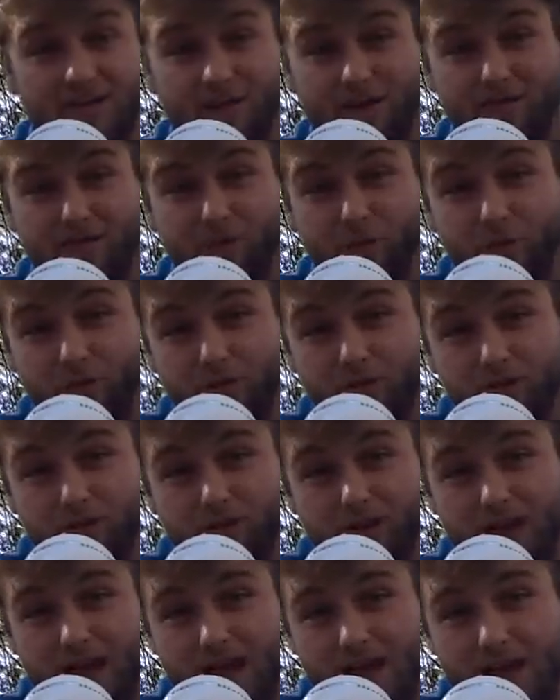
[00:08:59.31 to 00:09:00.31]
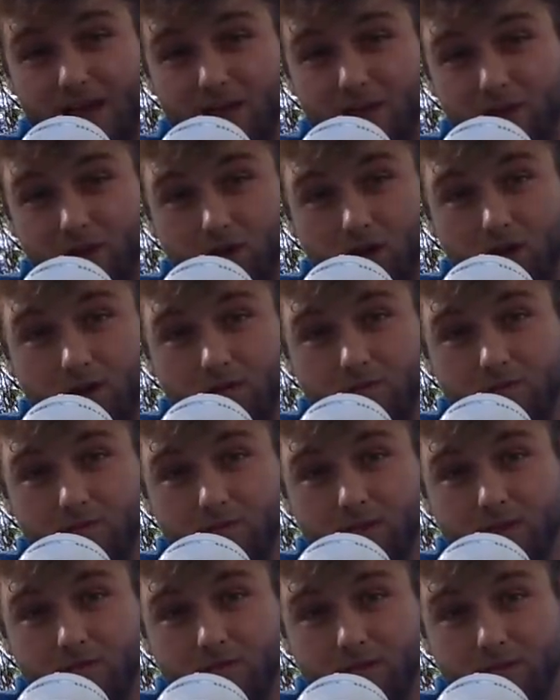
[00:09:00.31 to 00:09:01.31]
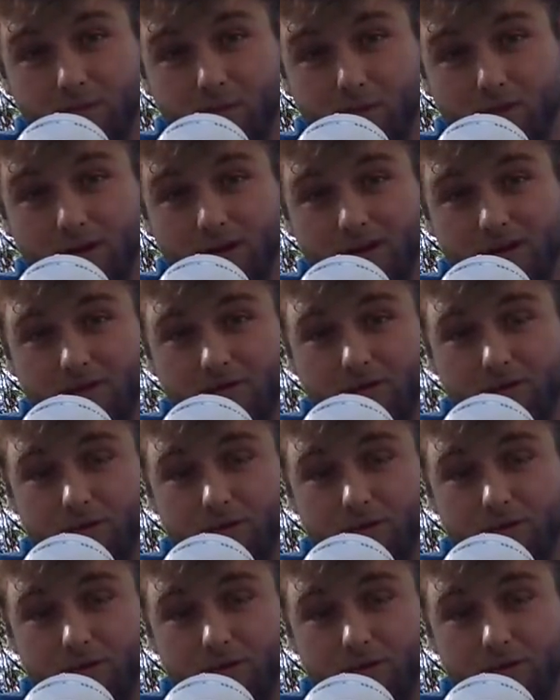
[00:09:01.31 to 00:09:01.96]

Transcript: my 4:30 a.m. alarm every morning of the